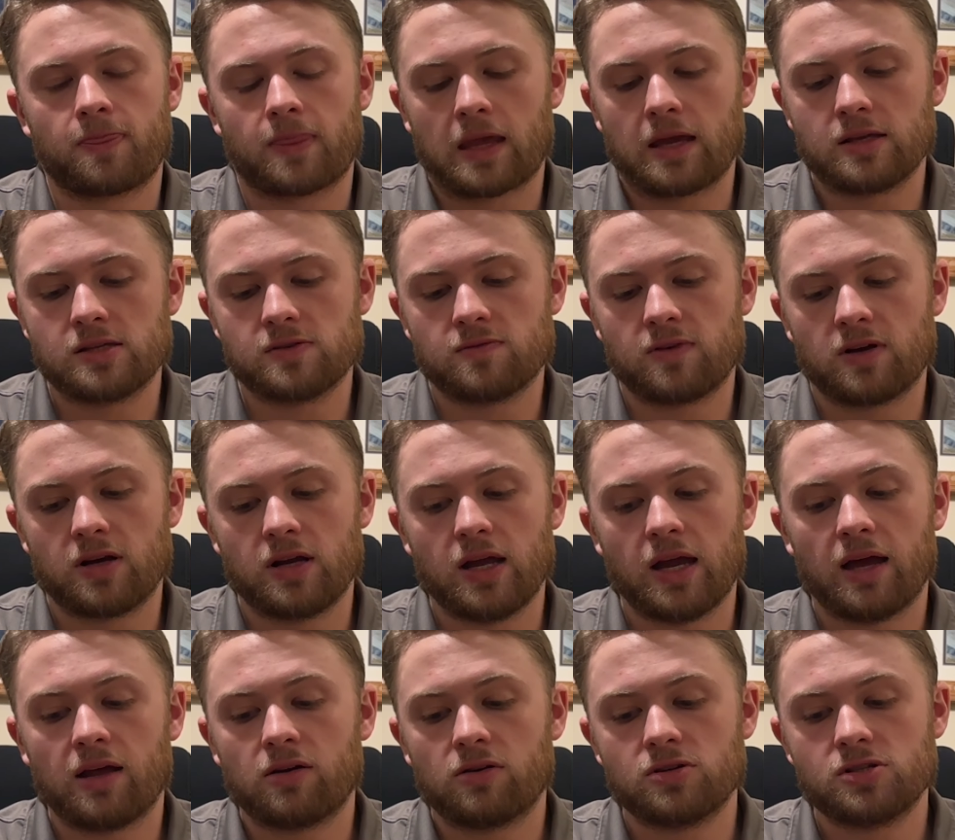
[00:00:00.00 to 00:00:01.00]
It's a very
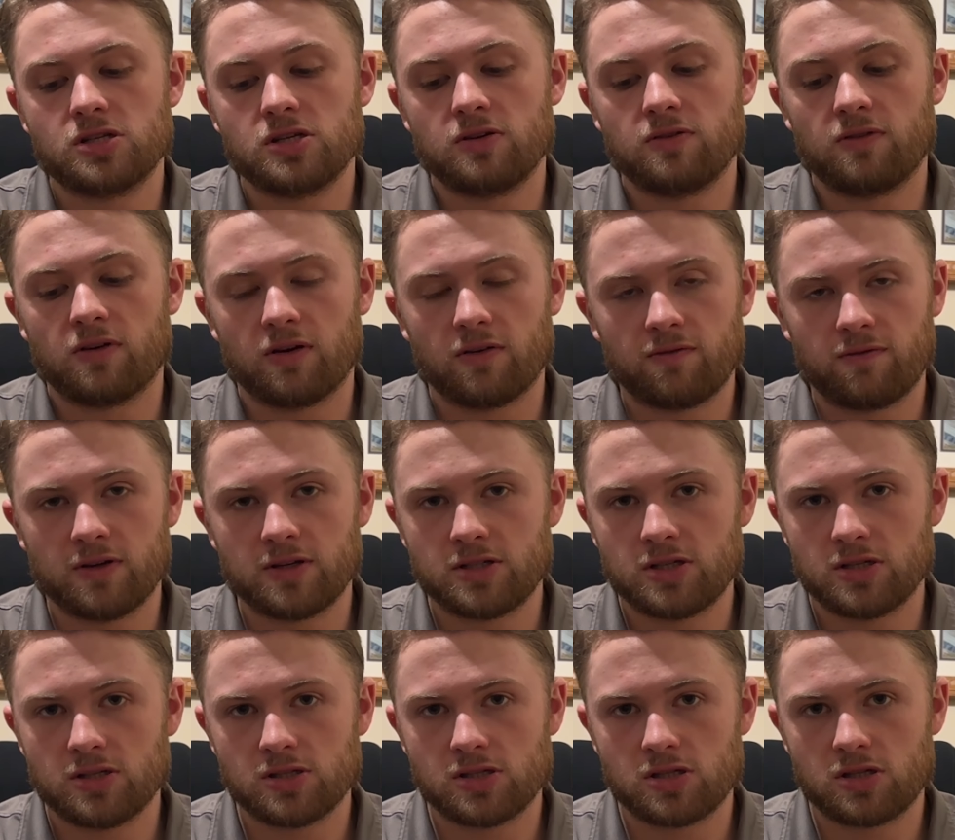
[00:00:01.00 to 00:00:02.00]
energy
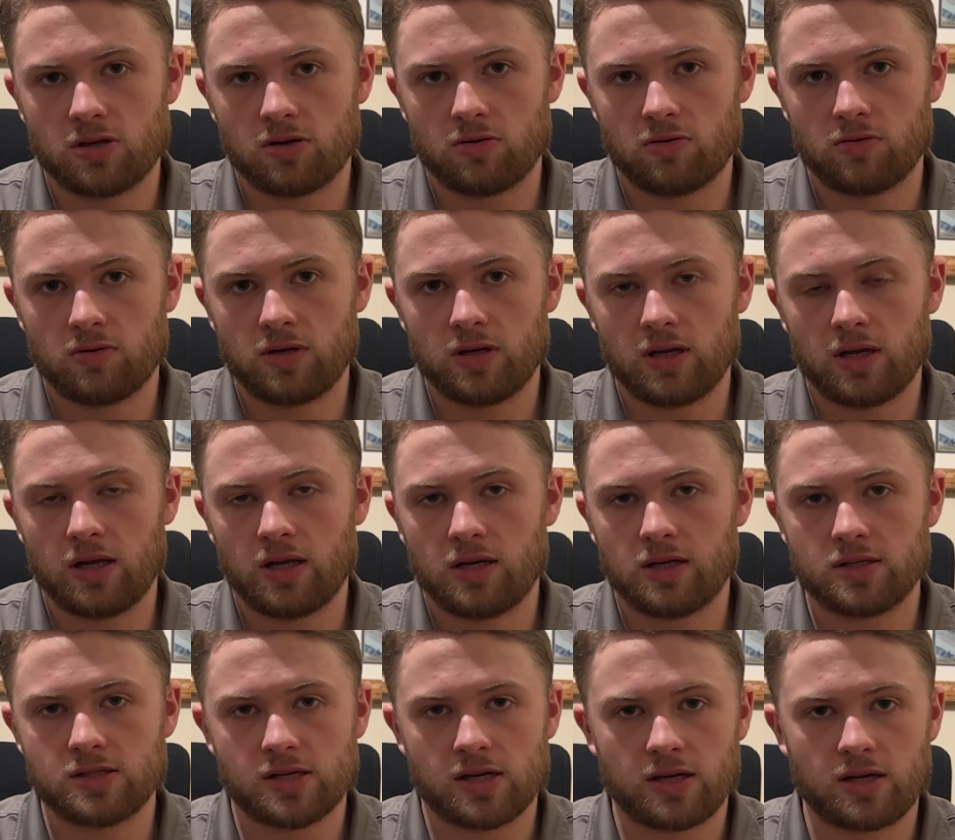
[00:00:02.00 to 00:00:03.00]
efficient stone and
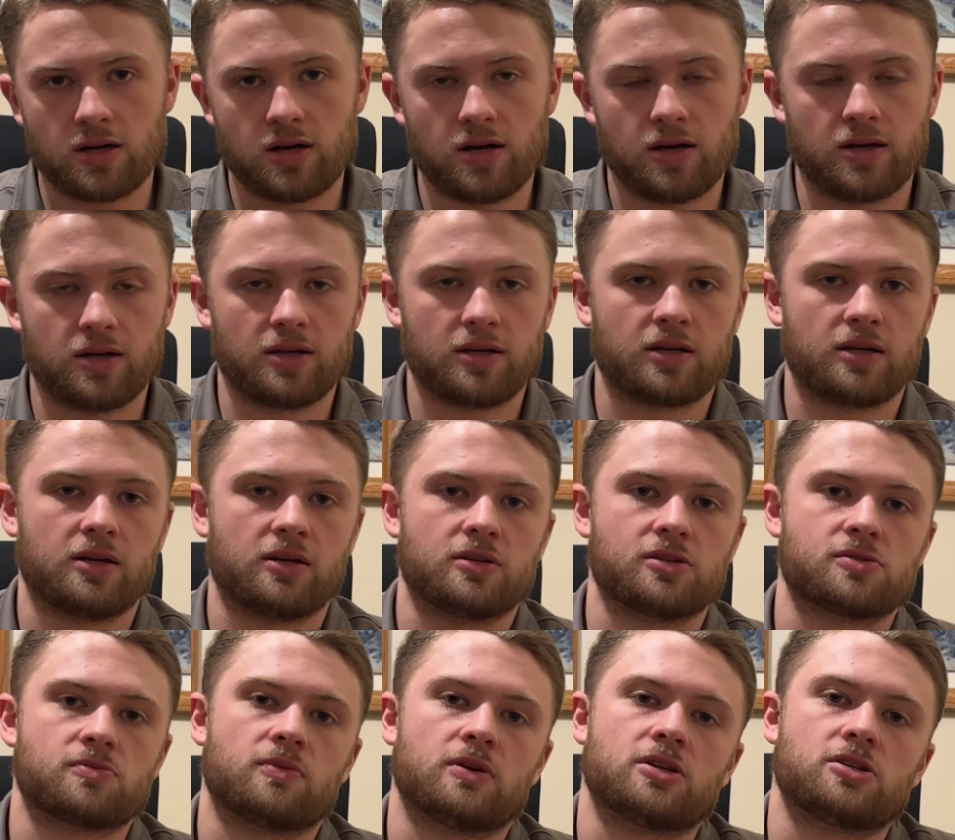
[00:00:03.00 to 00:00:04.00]
it's iconic and
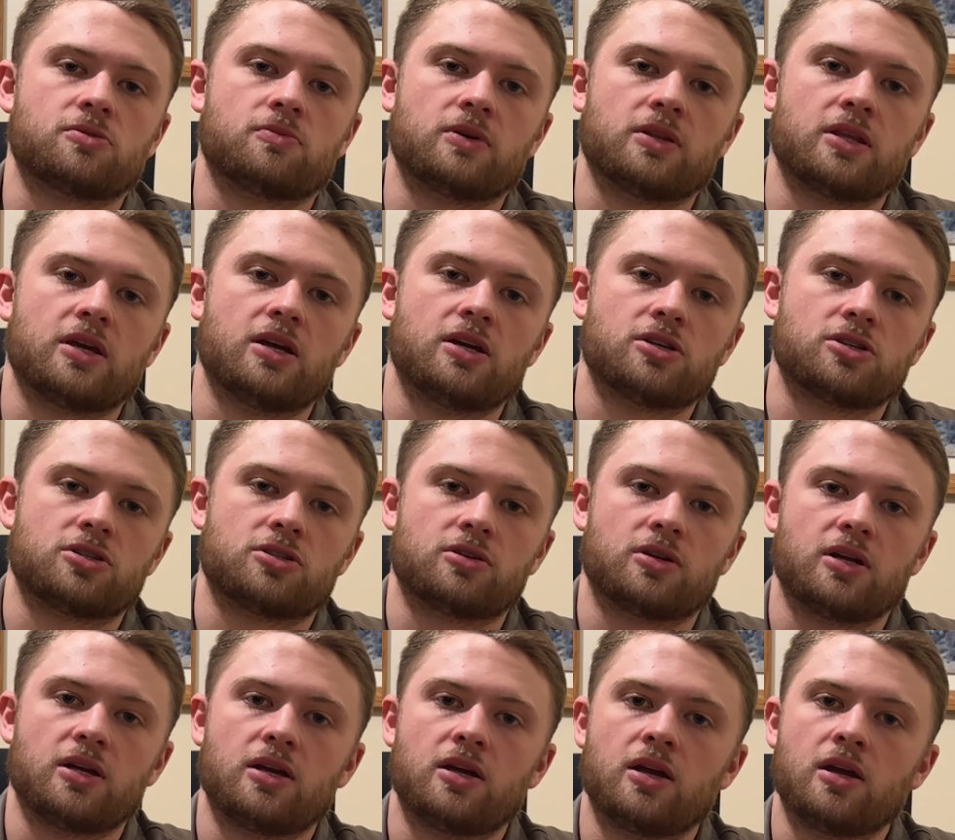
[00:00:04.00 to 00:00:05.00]
it's rich with
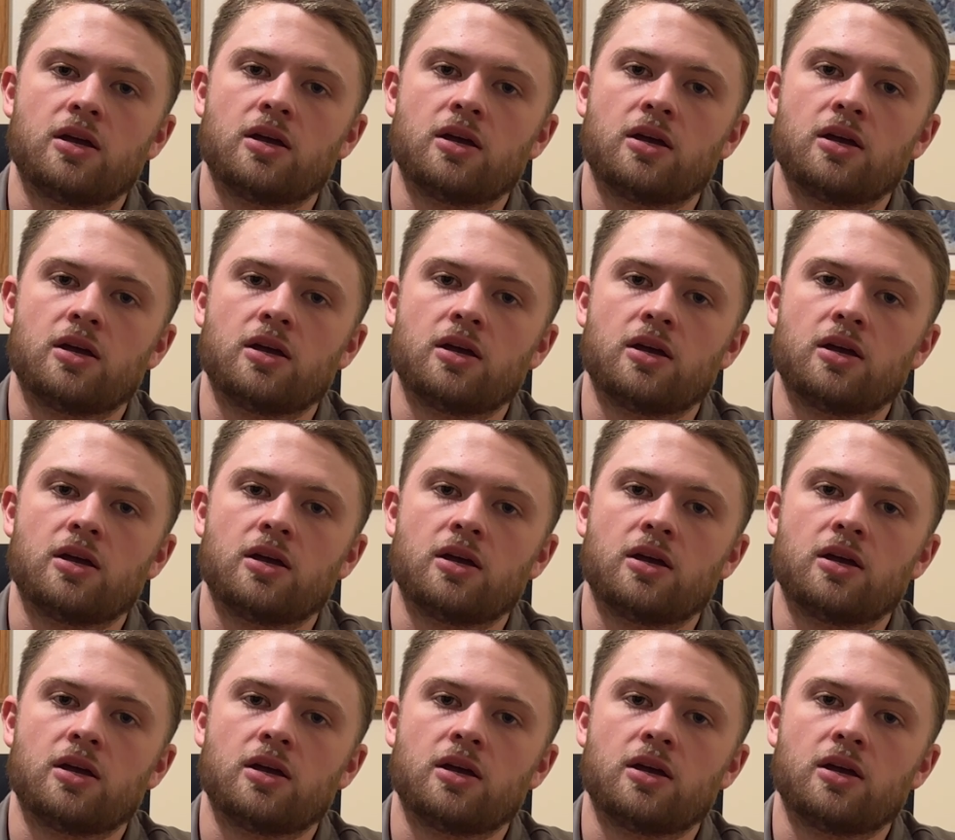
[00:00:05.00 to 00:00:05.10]
history.